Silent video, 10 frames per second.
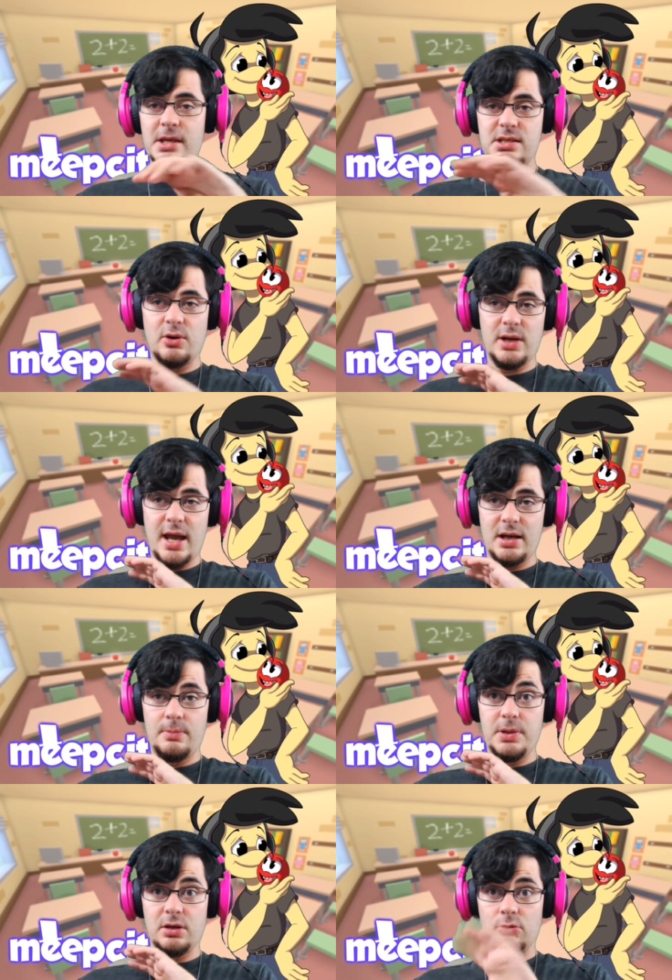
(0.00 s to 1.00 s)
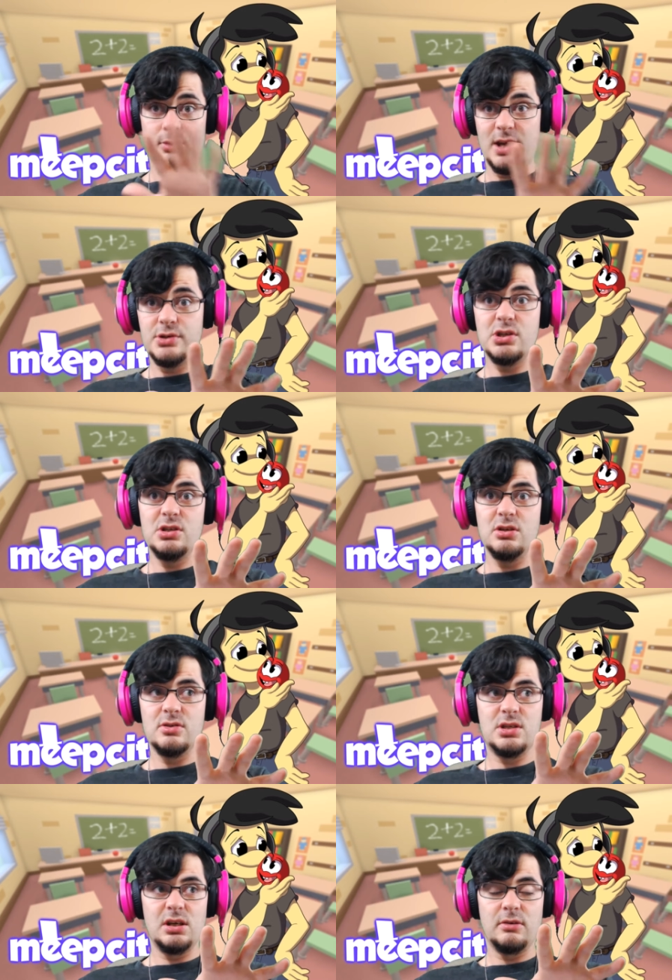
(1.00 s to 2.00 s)
is going to end up being a rage
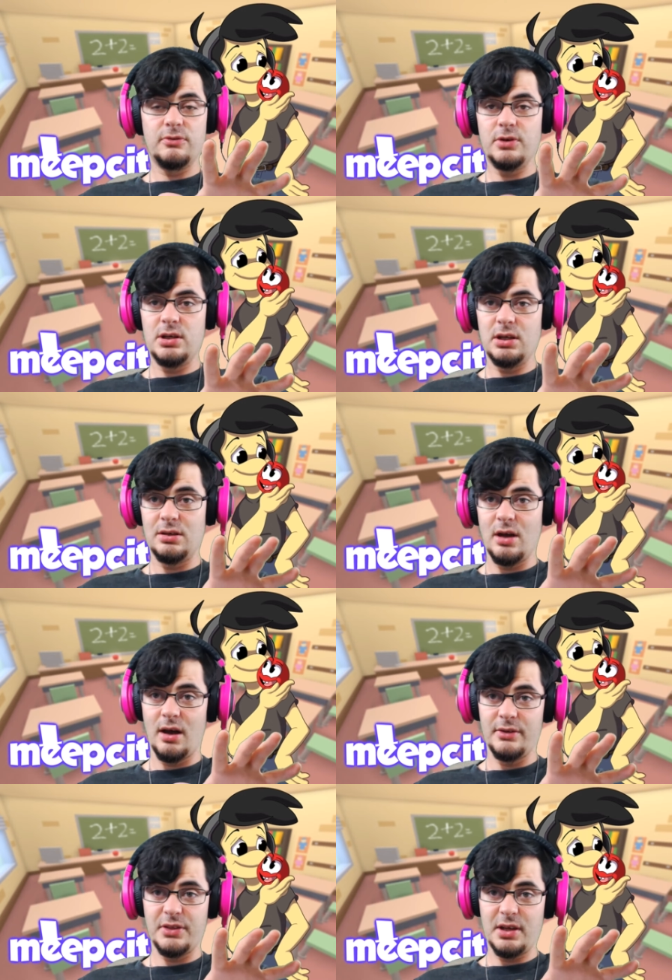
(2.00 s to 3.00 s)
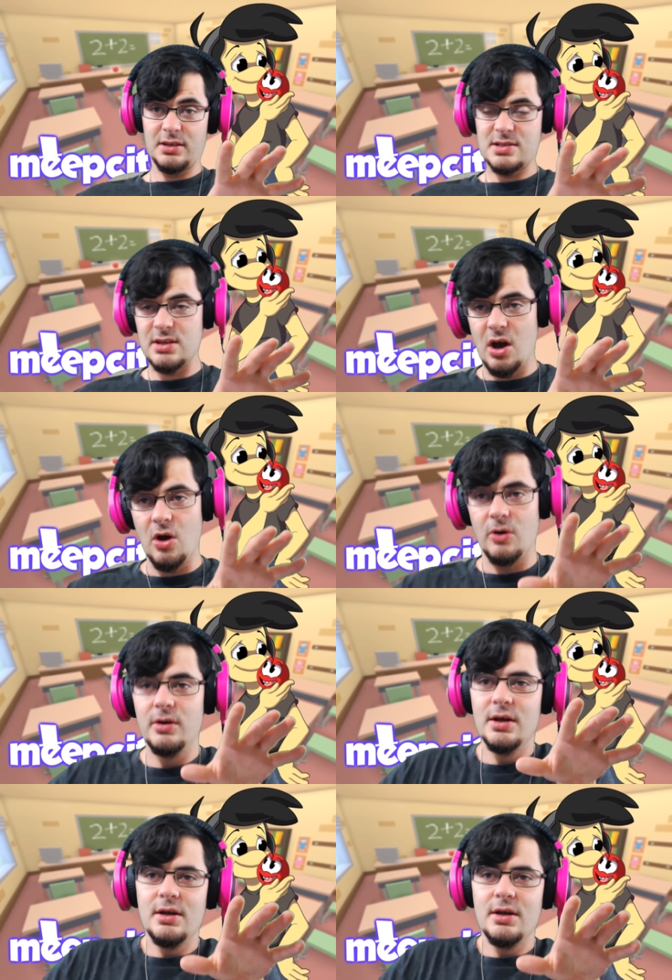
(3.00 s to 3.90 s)
inducing freaking uh, thing. So,